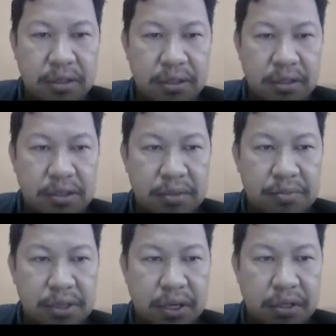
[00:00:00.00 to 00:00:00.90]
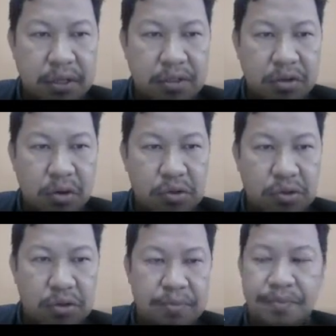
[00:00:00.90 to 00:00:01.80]
this subject, this
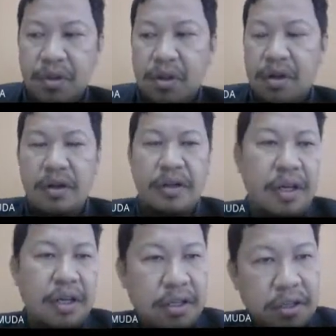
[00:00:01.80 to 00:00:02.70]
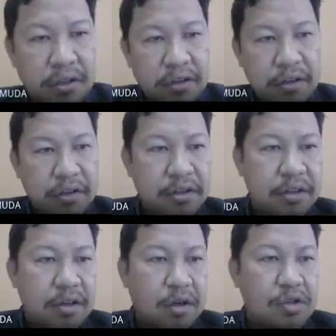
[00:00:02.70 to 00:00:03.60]
course. Okay,
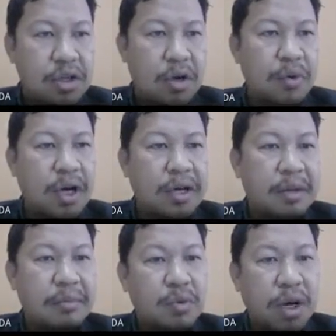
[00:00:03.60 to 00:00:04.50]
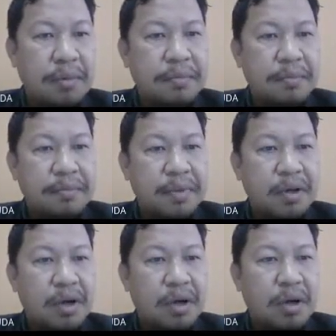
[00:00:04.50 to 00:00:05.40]
course outcome number 1.
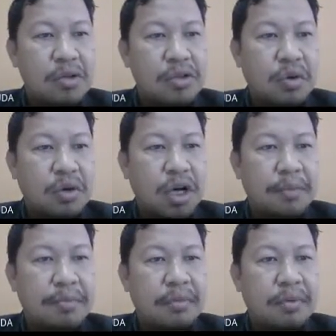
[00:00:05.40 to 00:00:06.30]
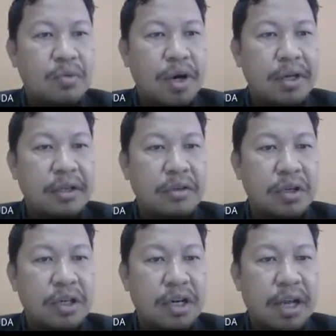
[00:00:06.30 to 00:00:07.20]
Course outcome number 1,
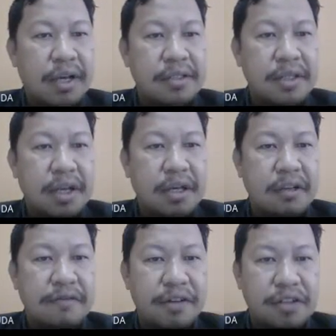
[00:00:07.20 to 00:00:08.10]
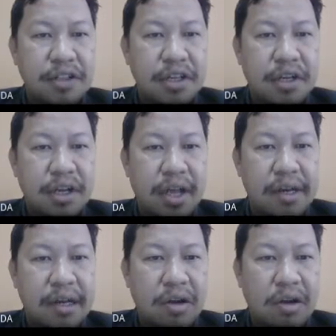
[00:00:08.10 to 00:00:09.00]
to analyze and differentiate
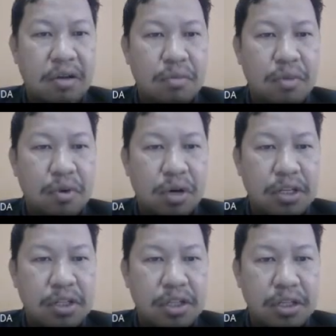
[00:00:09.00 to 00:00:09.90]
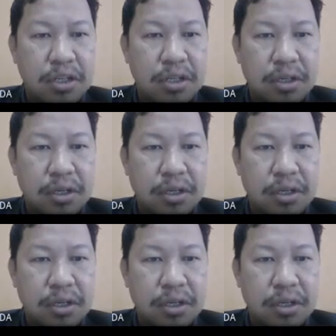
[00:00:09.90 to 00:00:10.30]
analog modulation